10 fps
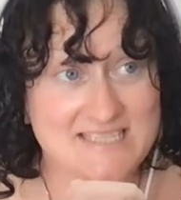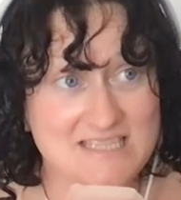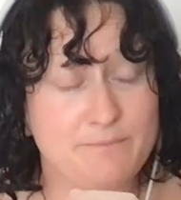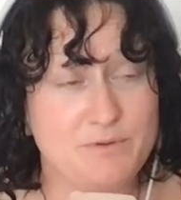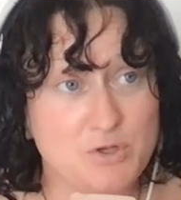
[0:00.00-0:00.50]

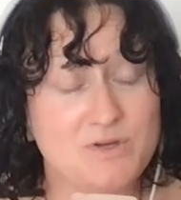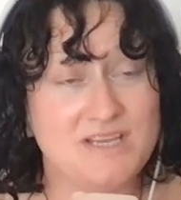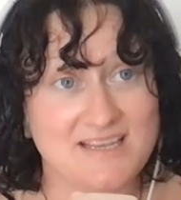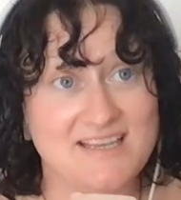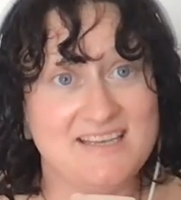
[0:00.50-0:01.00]
the
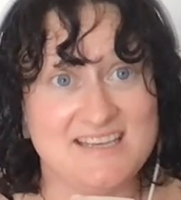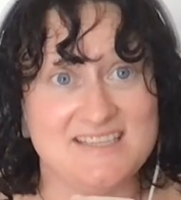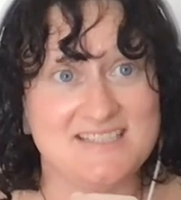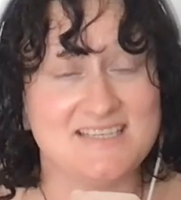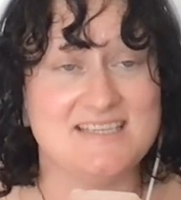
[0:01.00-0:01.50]
beauty in
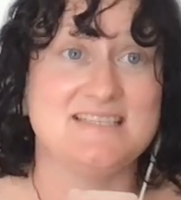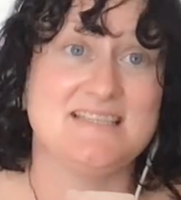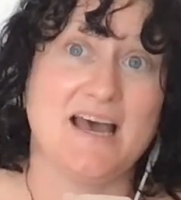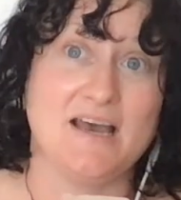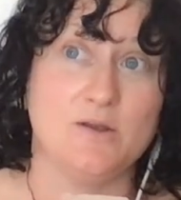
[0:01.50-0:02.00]
it, is
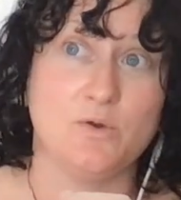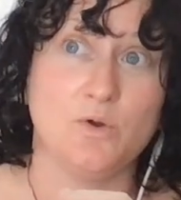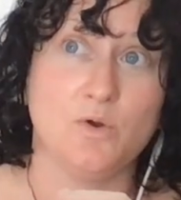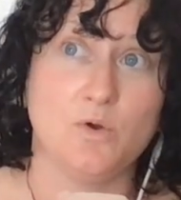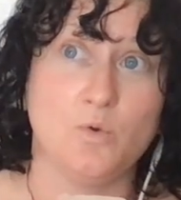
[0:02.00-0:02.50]
that
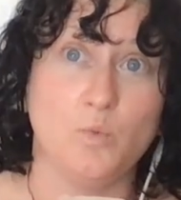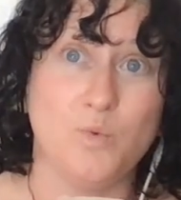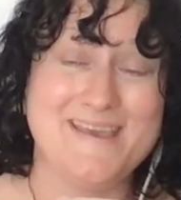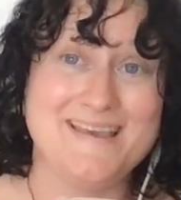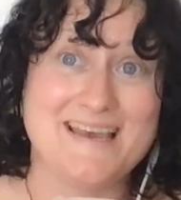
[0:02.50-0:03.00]

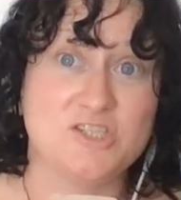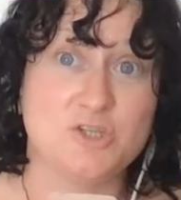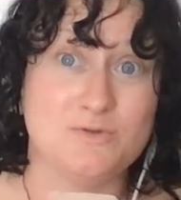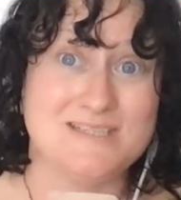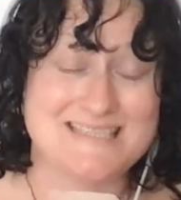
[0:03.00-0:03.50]
we get
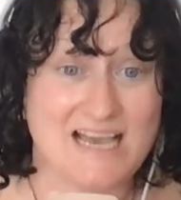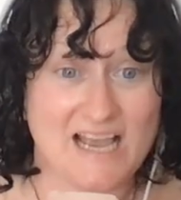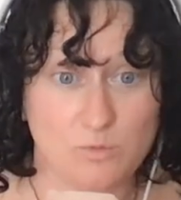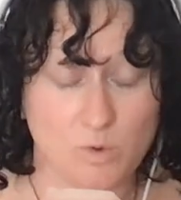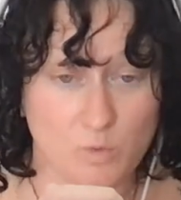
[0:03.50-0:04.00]
to
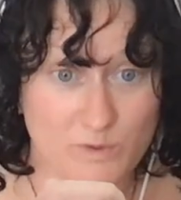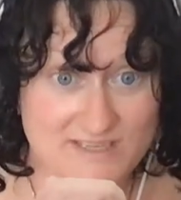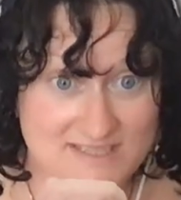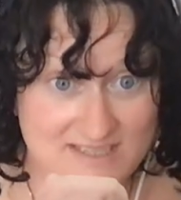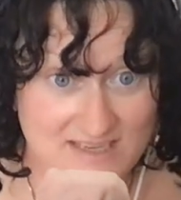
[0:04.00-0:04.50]
decide what we
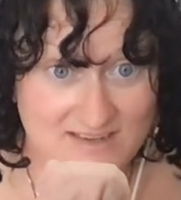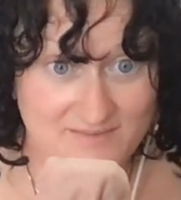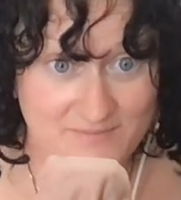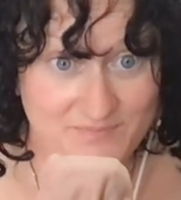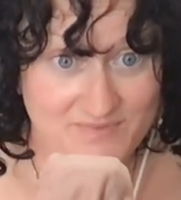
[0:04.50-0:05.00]
see.
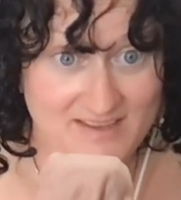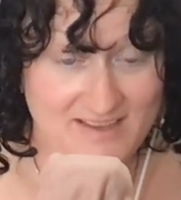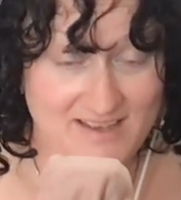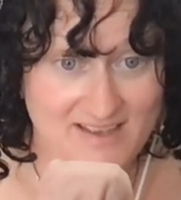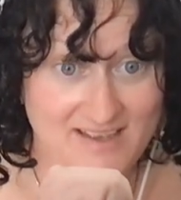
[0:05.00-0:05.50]

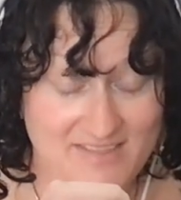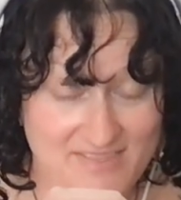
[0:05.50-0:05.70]
And